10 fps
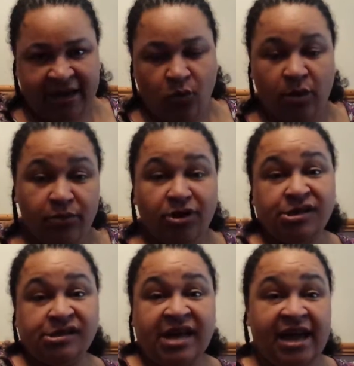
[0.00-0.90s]
in one
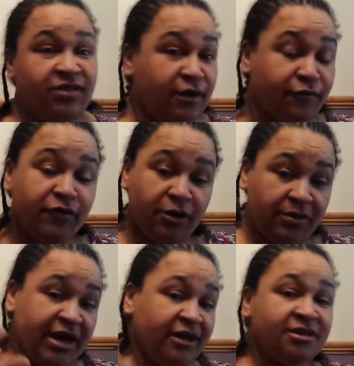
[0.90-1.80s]
person's hand. They throw
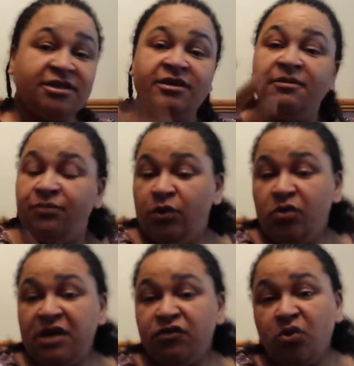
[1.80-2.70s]
it.
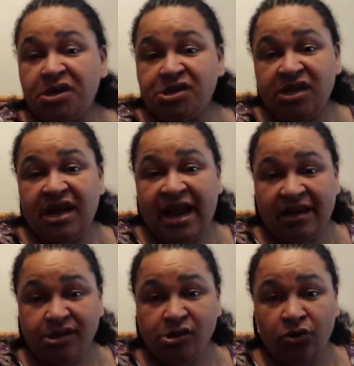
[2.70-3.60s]
Whatever question it
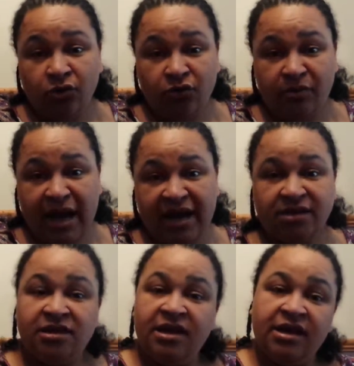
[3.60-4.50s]
lands on the
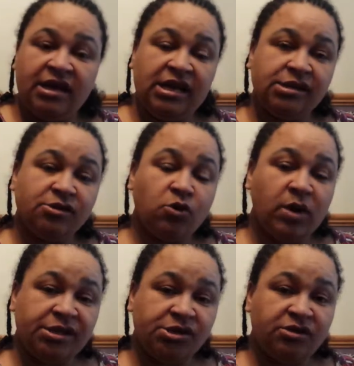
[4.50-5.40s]
mat is the
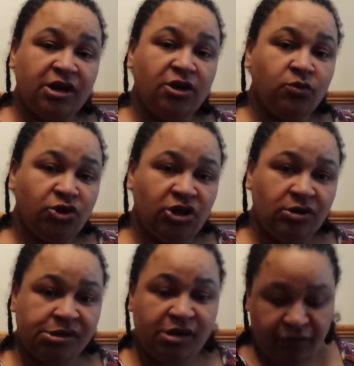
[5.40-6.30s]
question that you would
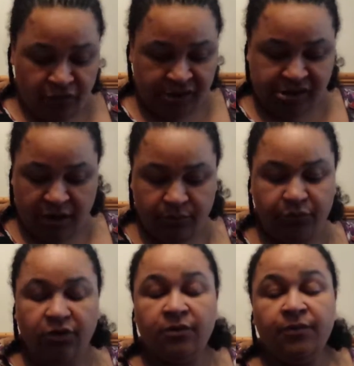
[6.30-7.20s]
use. So, for
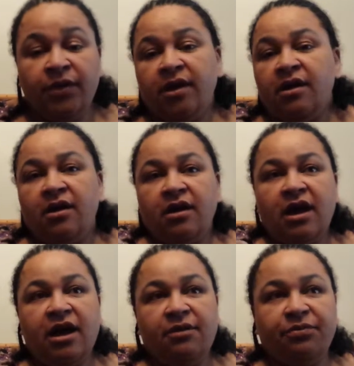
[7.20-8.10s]
example,
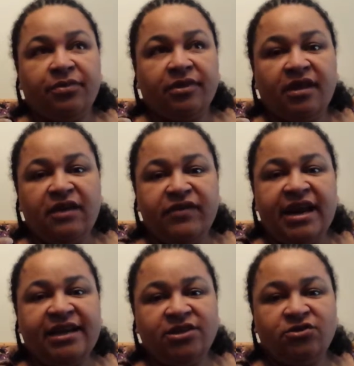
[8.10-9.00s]
if it
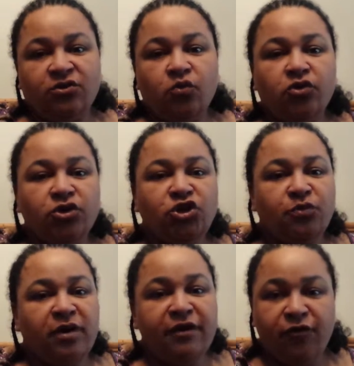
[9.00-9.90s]
landed on what could you
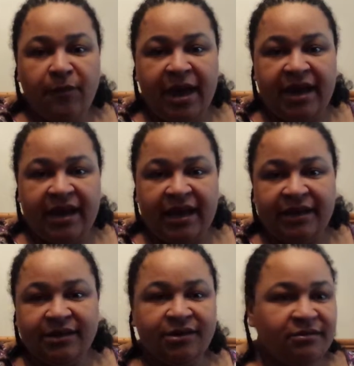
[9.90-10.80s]
buy for a
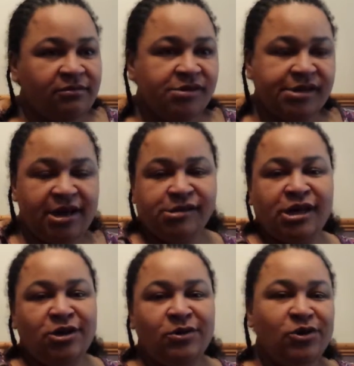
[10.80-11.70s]
penny, so
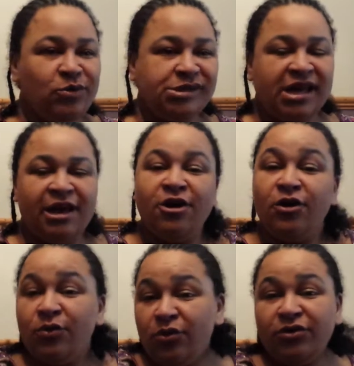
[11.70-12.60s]
you would say,
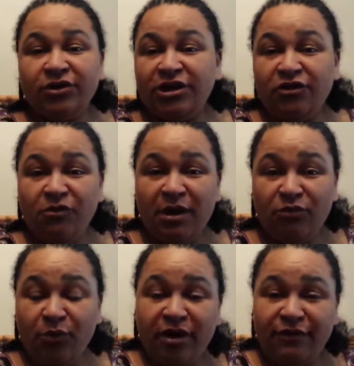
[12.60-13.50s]
what can you
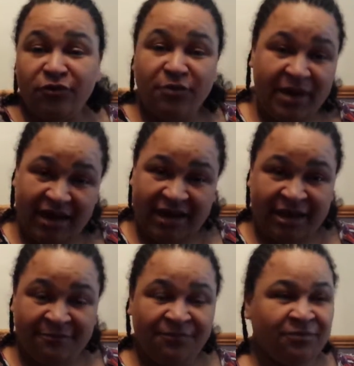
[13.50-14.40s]
remember buying for a
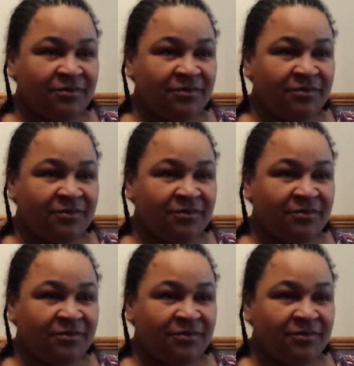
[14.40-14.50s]
penny?